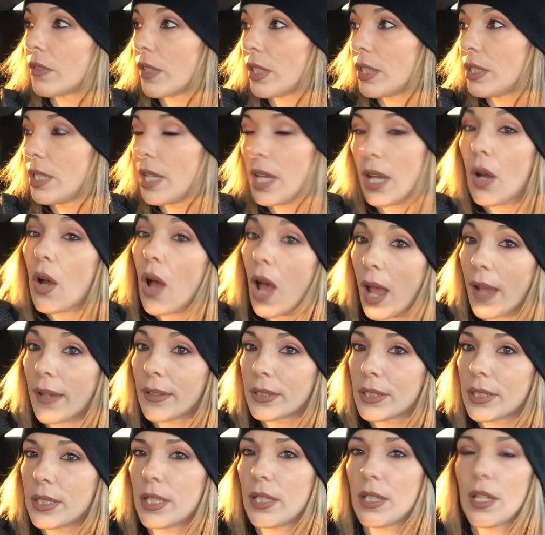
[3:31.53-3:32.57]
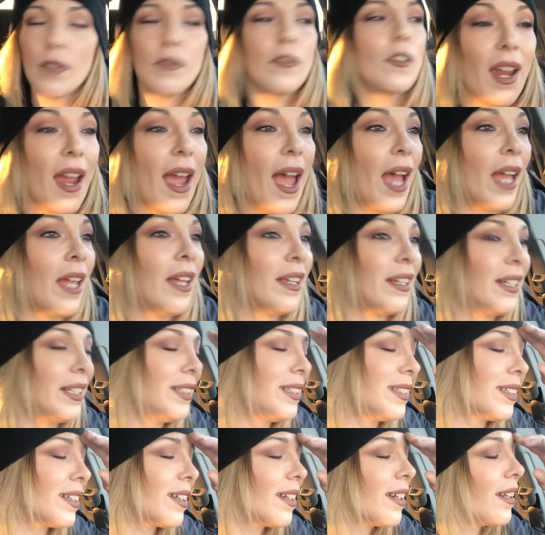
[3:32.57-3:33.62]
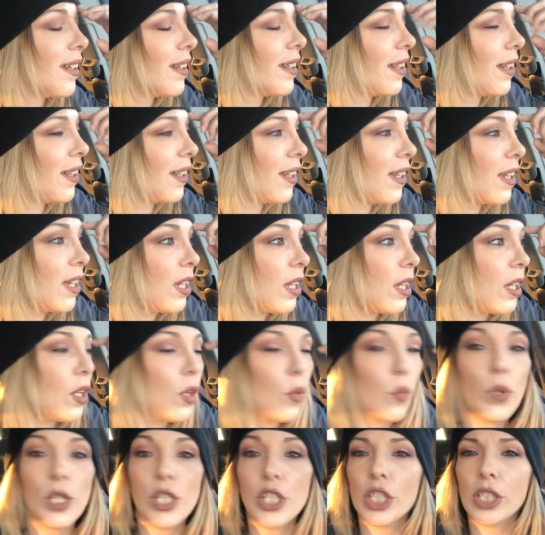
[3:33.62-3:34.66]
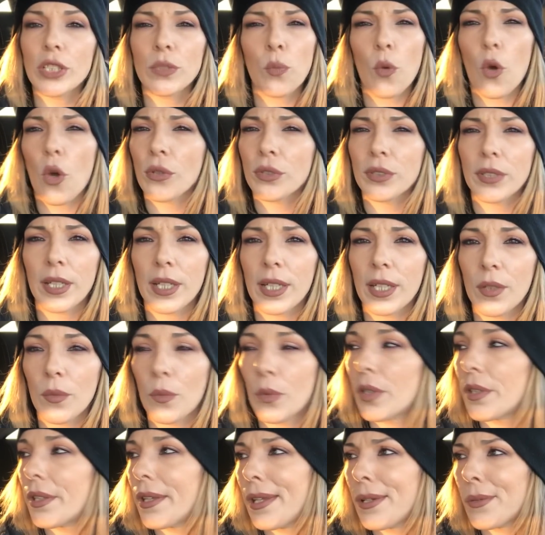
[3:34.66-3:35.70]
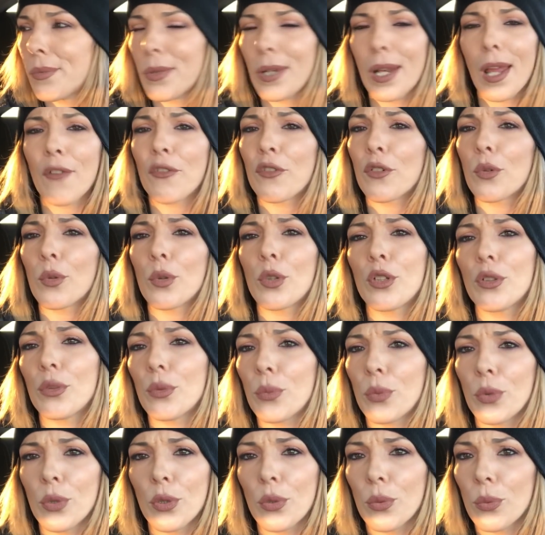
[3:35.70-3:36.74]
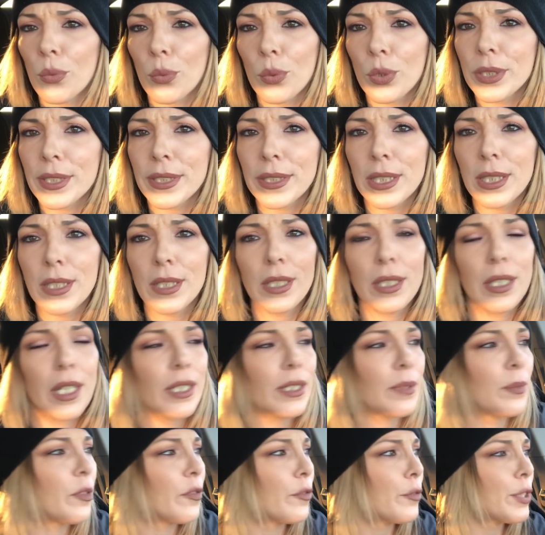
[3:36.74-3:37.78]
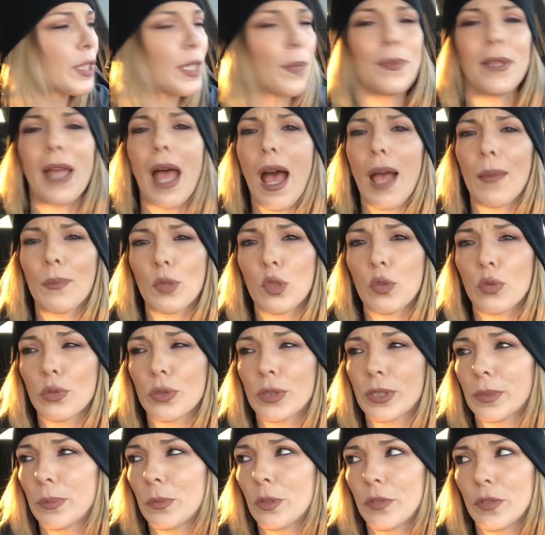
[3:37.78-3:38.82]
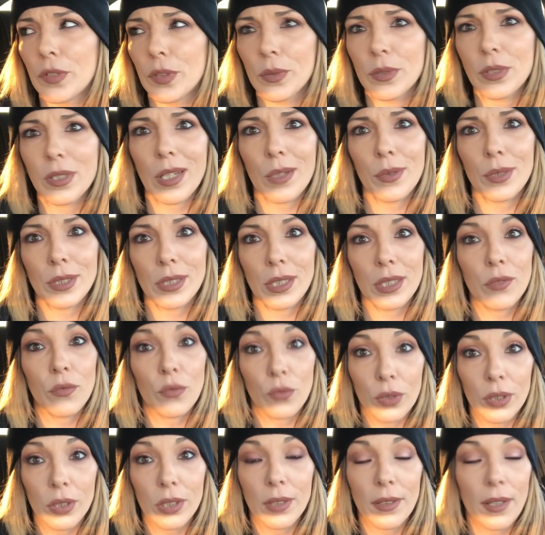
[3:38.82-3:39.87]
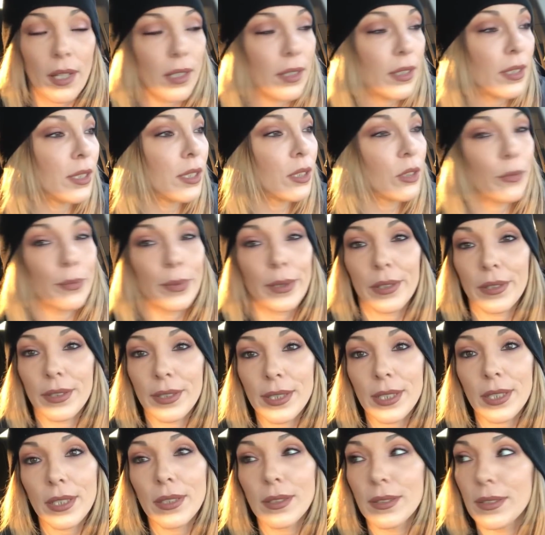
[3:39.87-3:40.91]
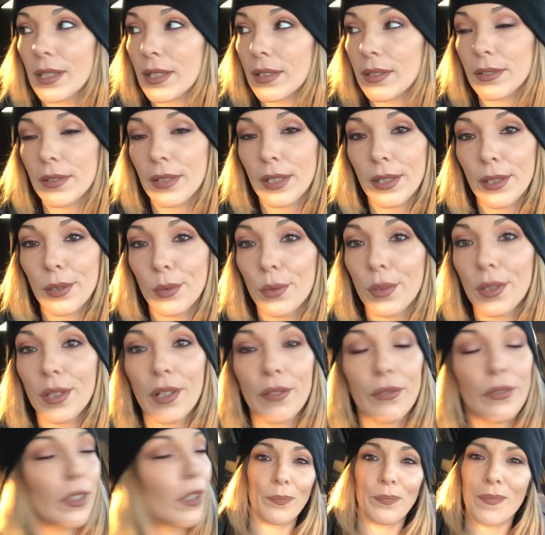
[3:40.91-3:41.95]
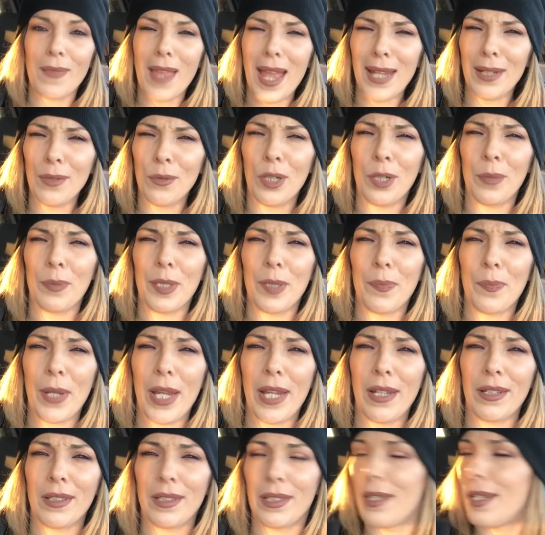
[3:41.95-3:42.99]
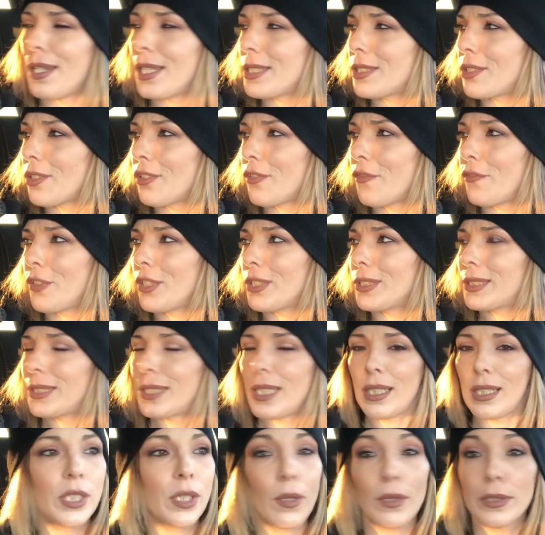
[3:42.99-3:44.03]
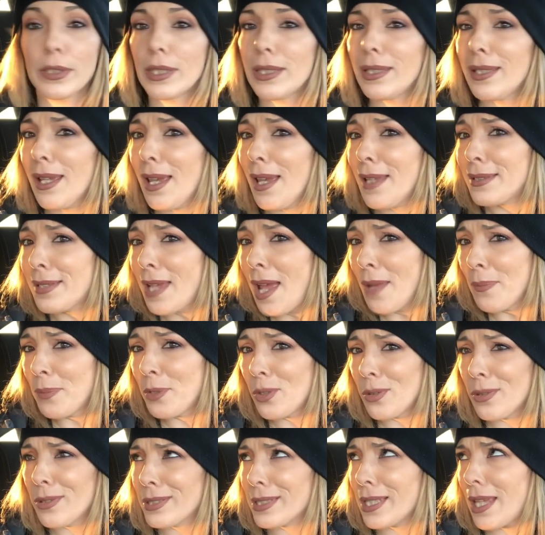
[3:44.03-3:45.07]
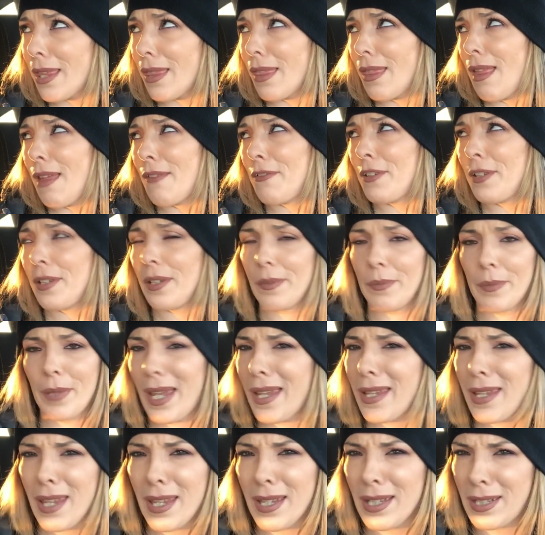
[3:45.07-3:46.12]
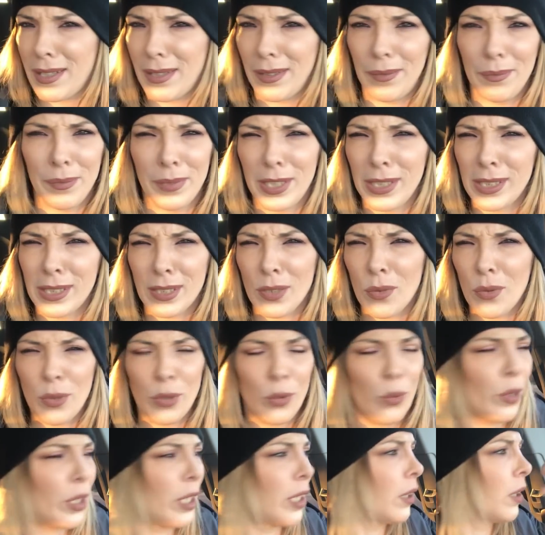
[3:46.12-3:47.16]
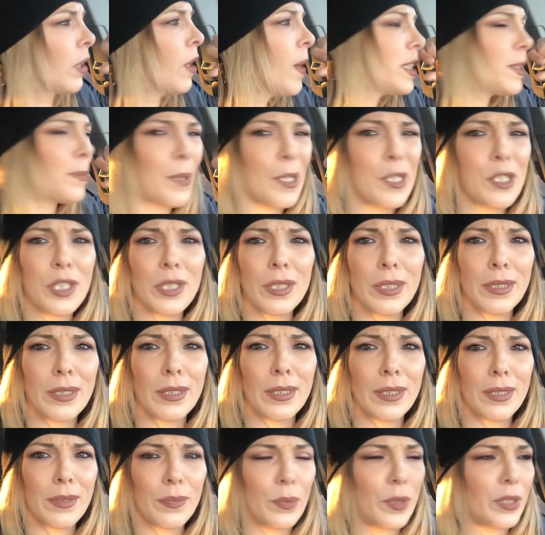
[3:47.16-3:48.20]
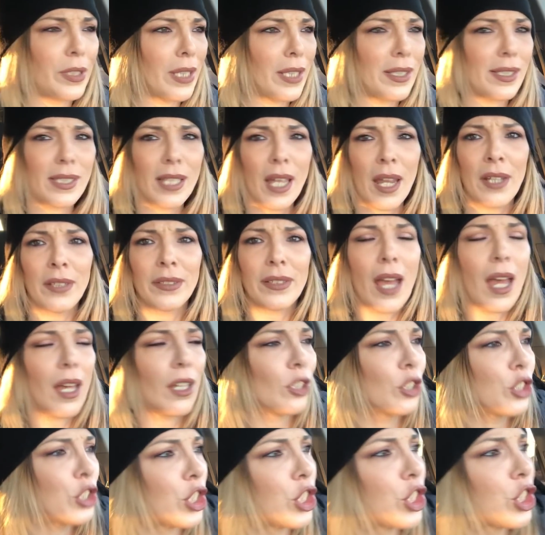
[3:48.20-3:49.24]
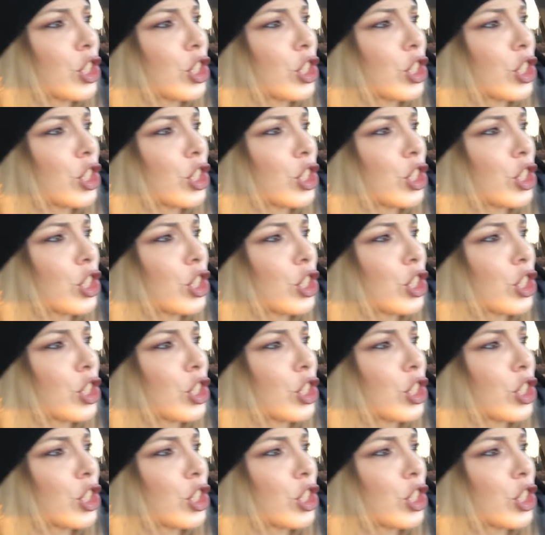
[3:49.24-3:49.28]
right now, oddly enough. And we just walked in and we're like, whatever, we'll see the next movie. Some Tom Cruise movie, which I was like really not into, but I was like, all right, whatever. I didn't want to be a pain in the ass on the first date. So I was like, yeah, Tom Cruise, I love him. I hate him. He's so annoying, especially since with that Scientology